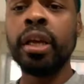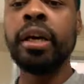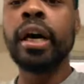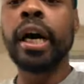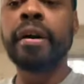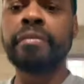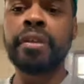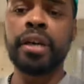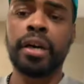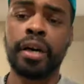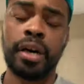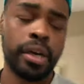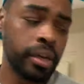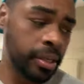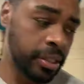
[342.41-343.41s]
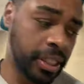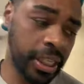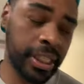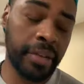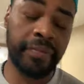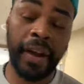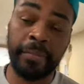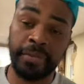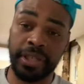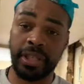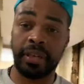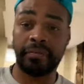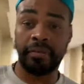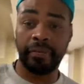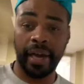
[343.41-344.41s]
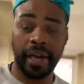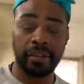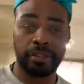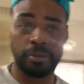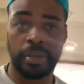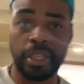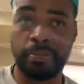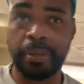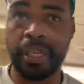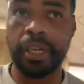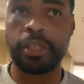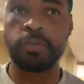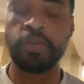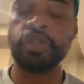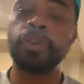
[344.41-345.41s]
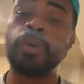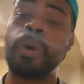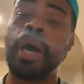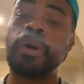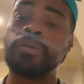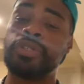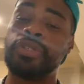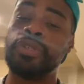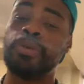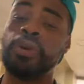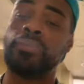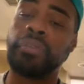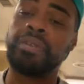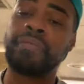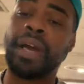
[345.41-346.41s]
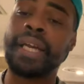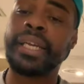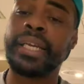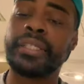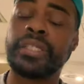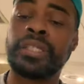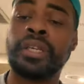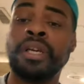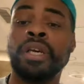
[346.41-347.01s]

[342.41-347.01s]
of the value is because when you go out to do a refinance,